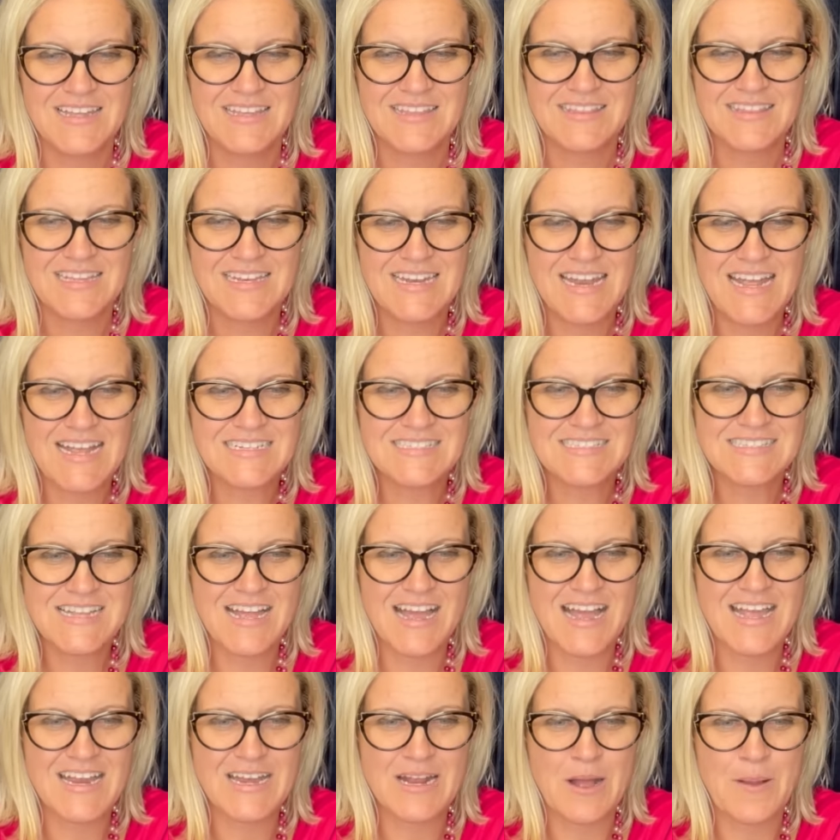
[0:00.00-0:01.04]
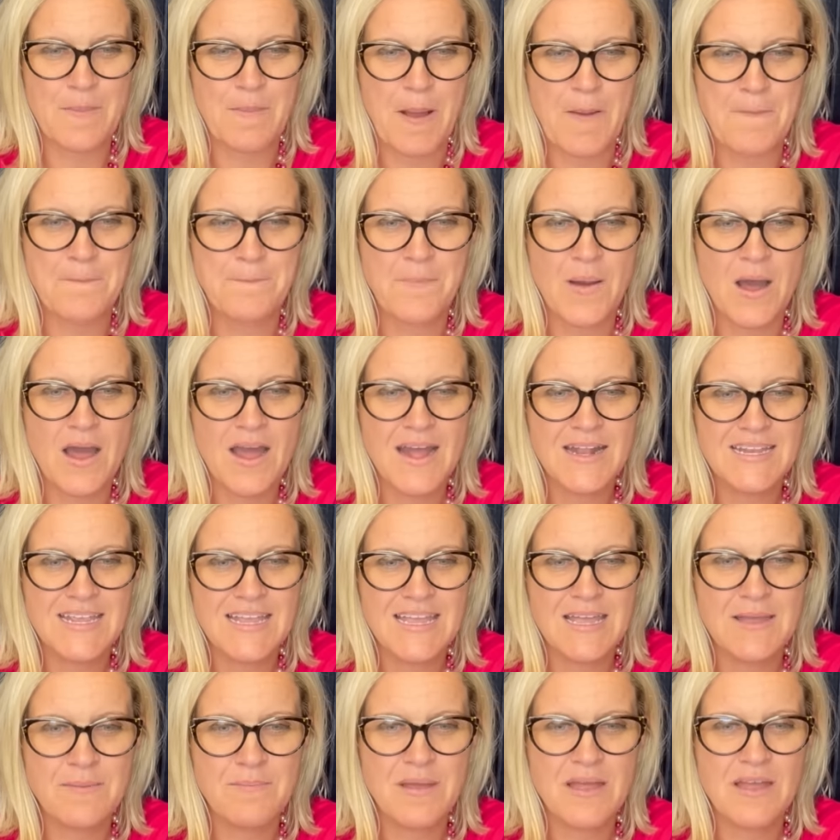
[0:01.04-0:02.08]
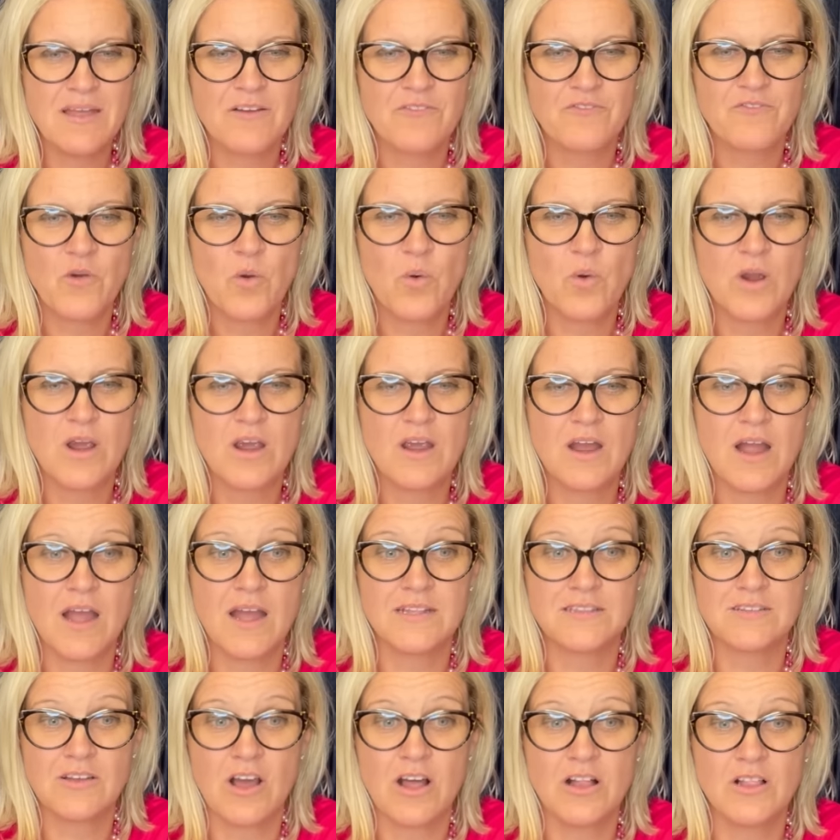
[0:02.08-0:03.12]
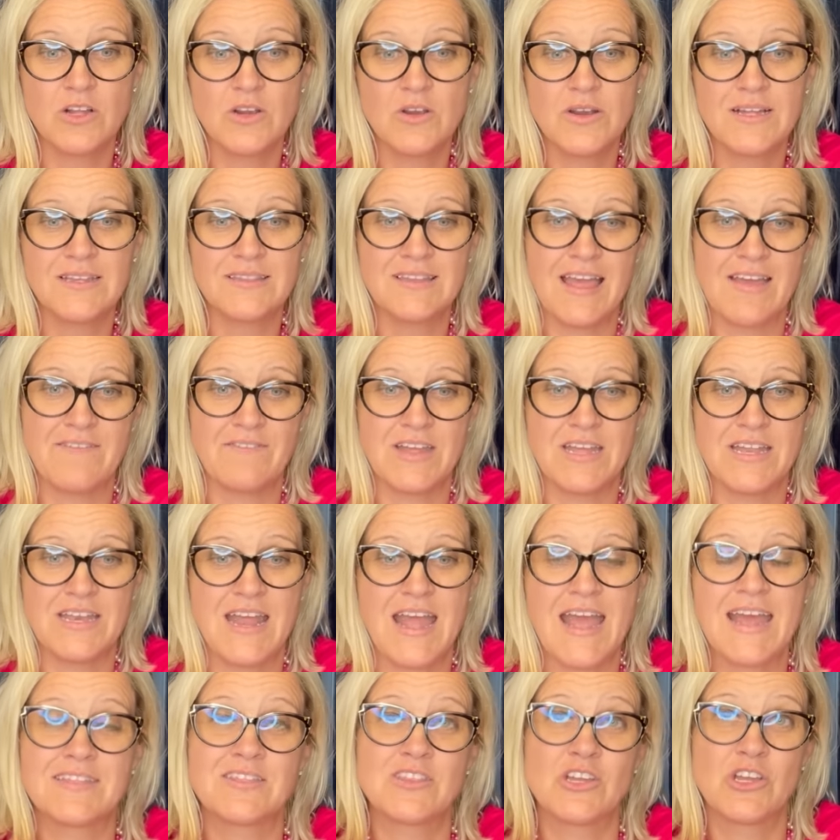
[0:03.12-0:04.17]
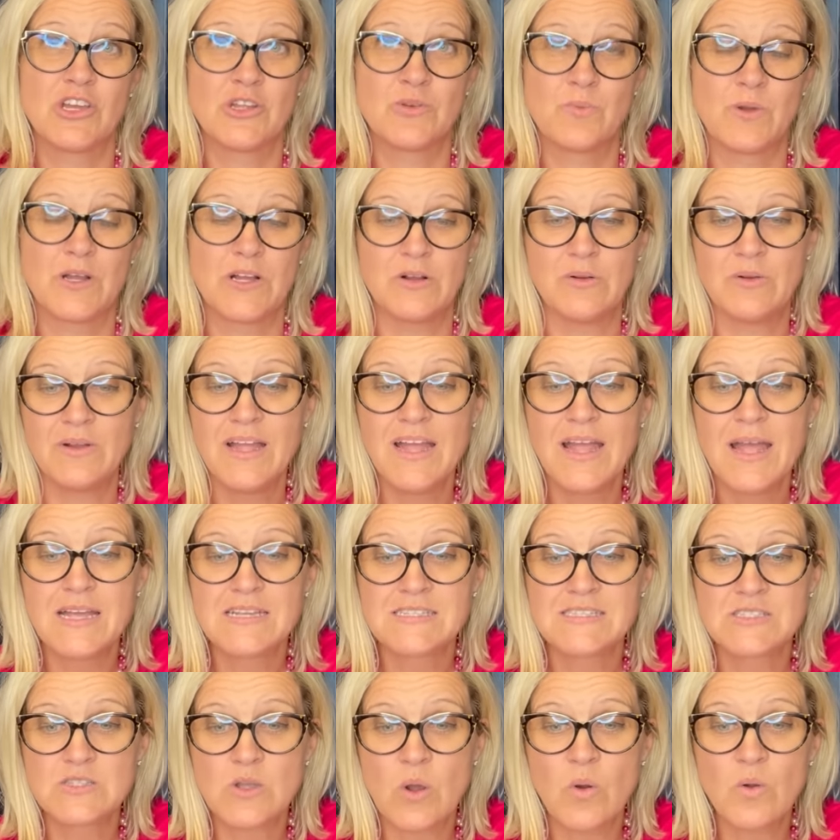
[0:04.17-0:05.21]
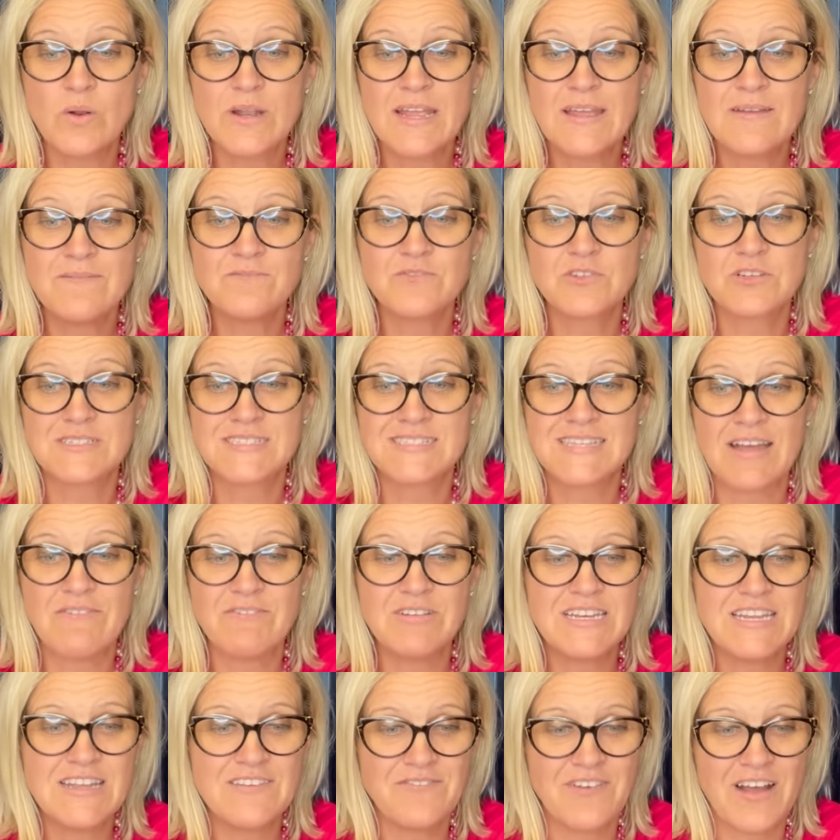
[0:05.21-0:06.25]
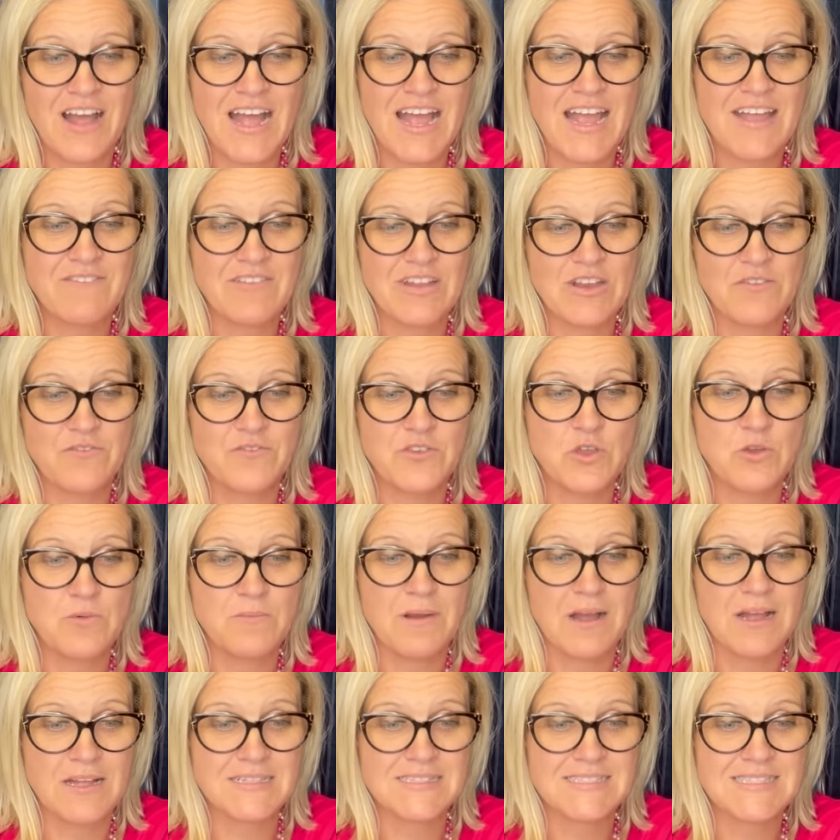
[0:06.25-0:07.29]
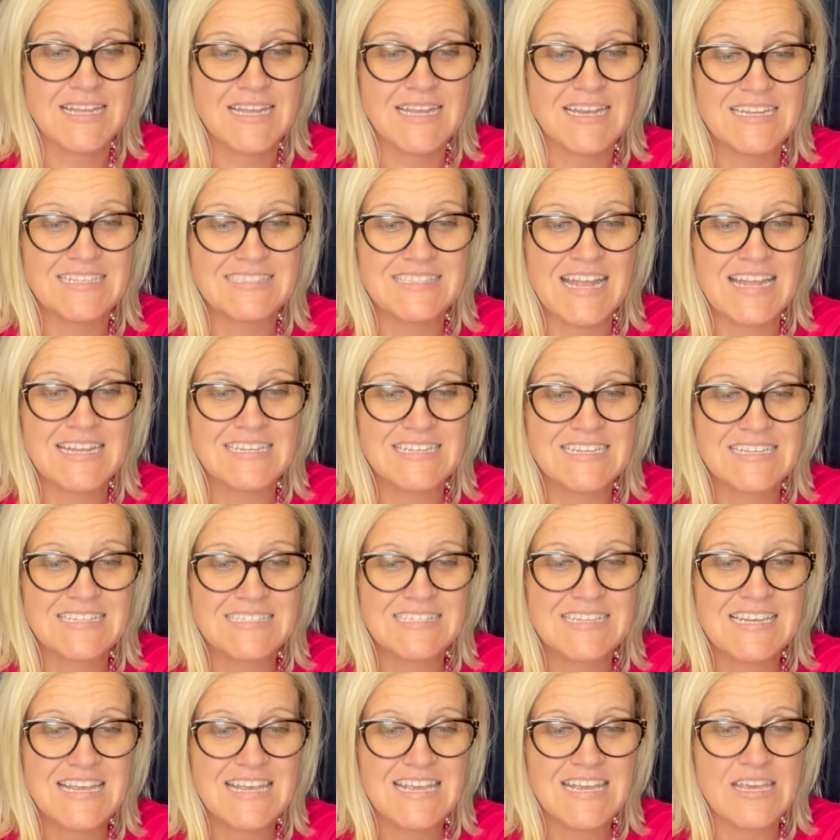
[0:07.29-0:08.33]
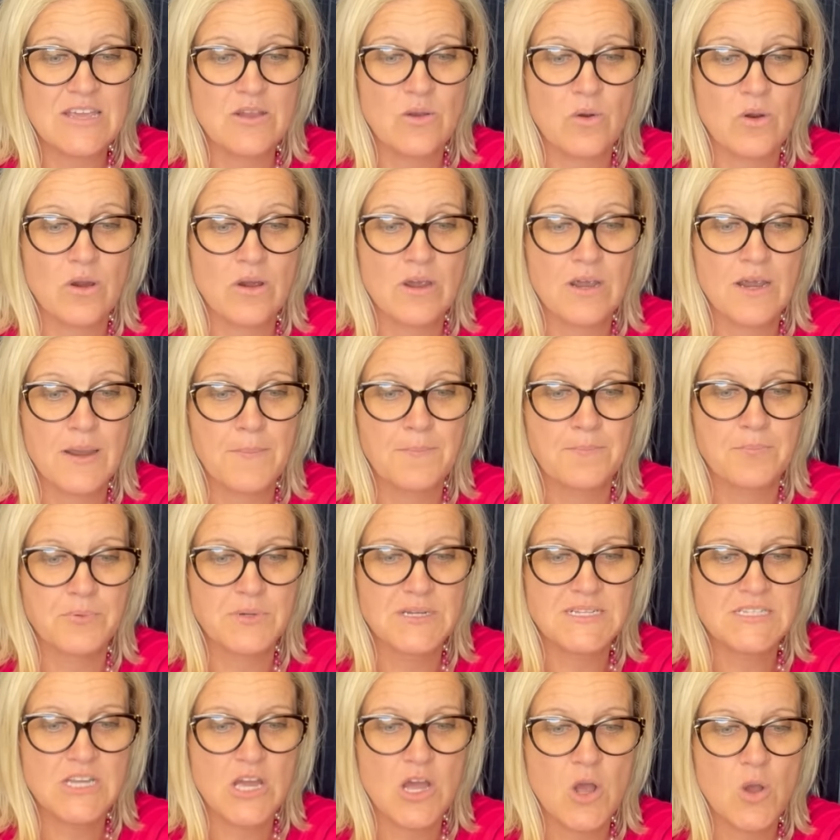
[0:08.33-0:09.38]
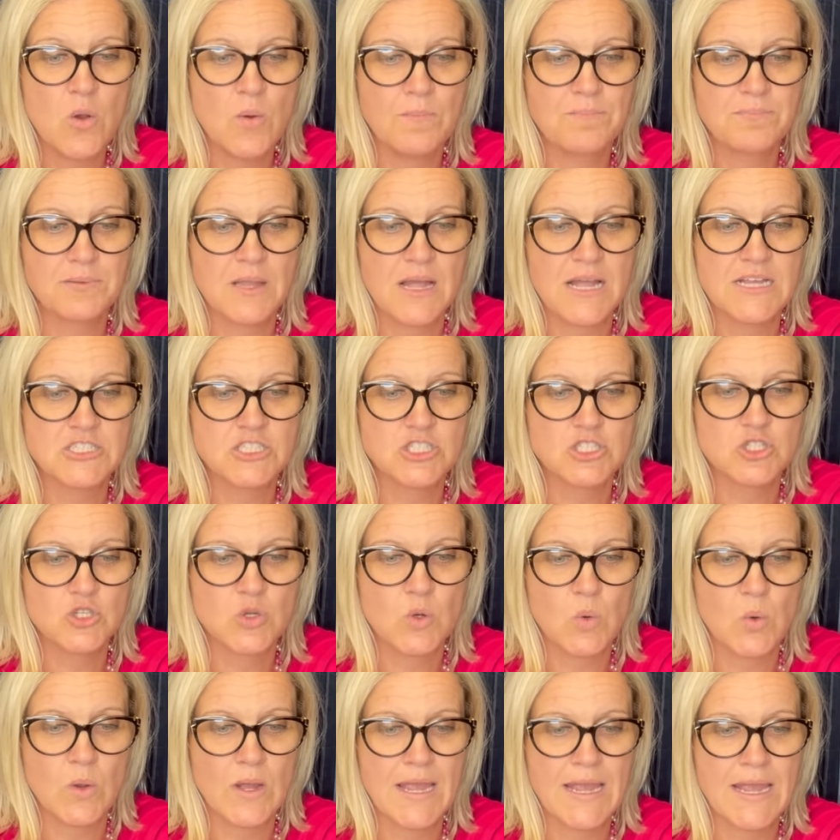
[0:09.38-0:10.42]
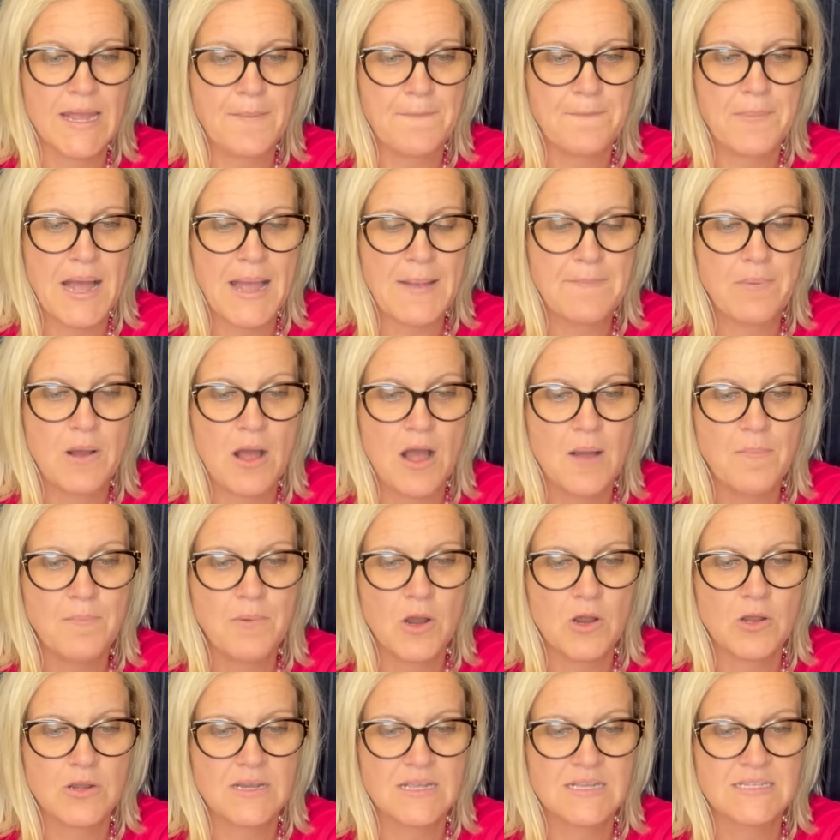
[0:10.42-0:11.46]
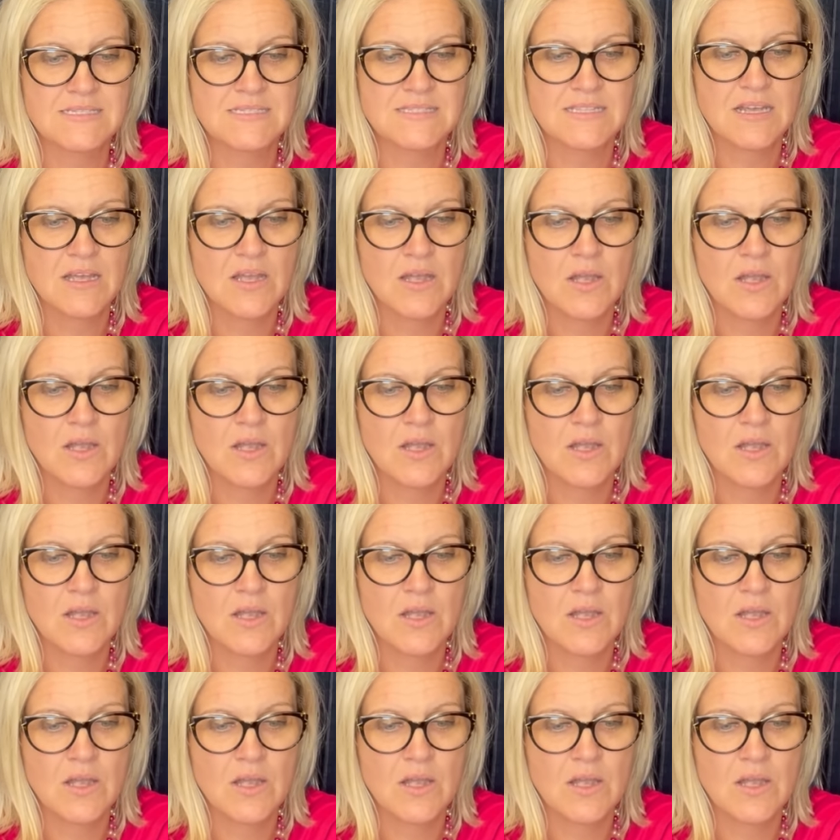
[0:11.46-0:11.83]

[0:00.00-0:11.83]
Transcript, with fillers: The next item, bought him for $1.11 at the Goodwill. Sold him for 75 in a few months. It is a Disney Eeyore Britto plush toy by pop artist